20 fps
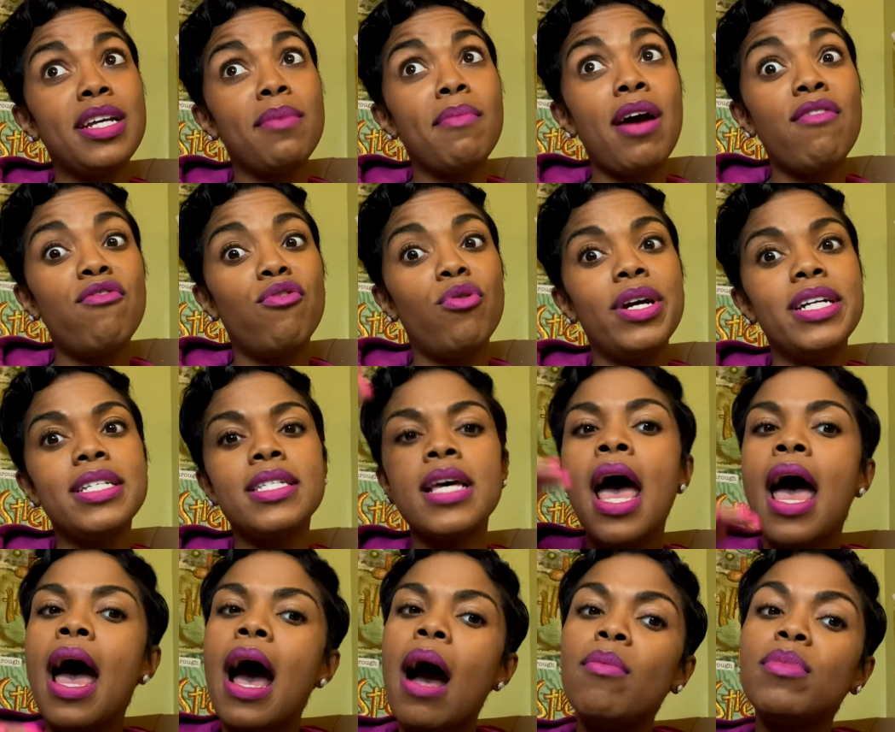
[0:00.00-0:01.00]
my voice.
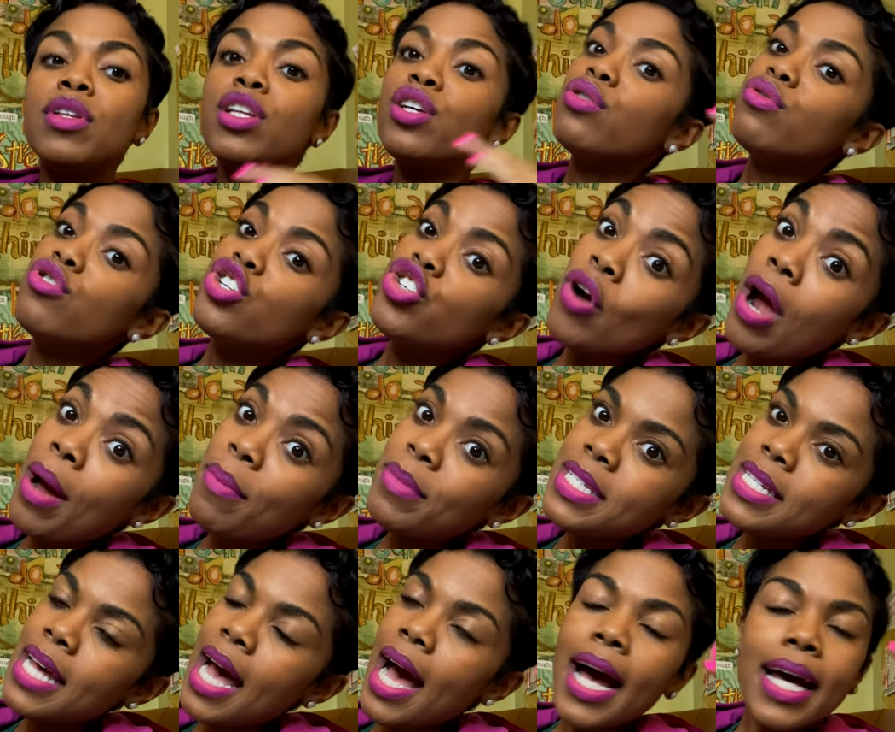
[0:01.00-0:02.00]
I'm a little
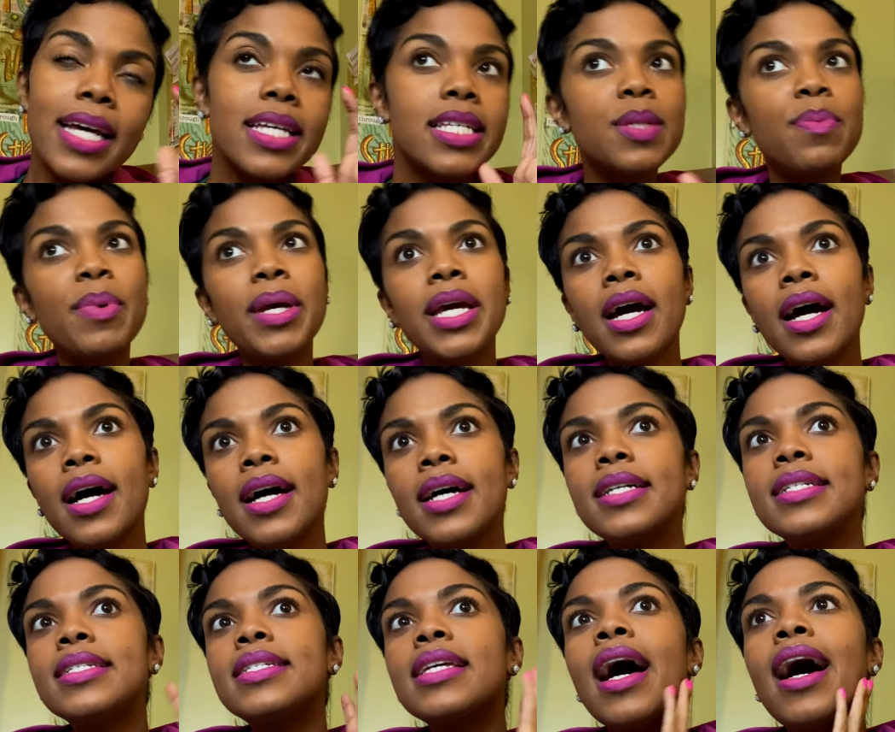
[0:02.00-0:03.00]
traumatized
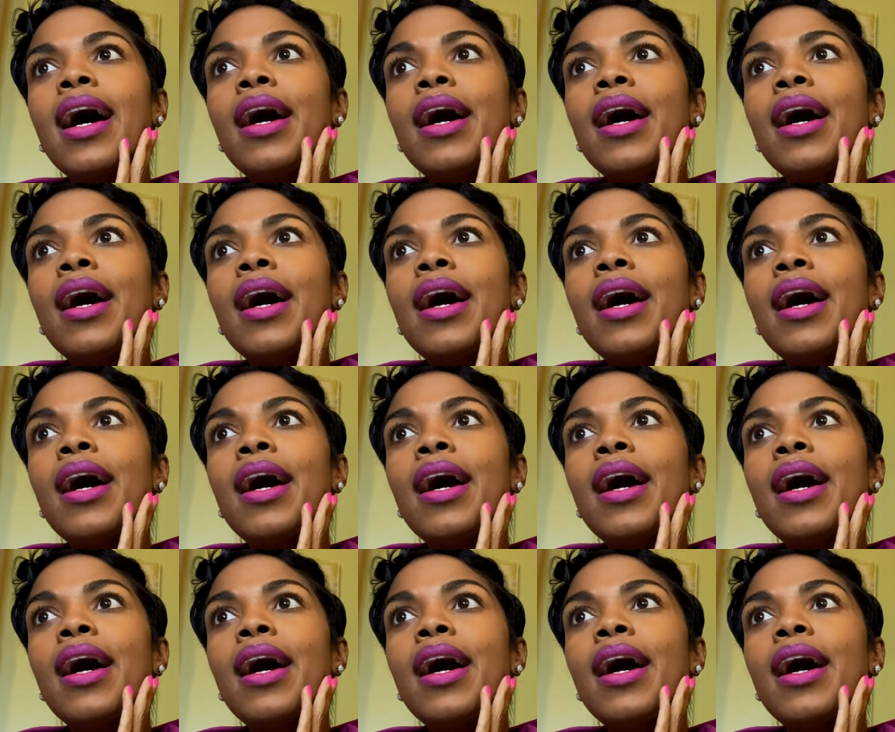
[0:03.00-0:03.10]
because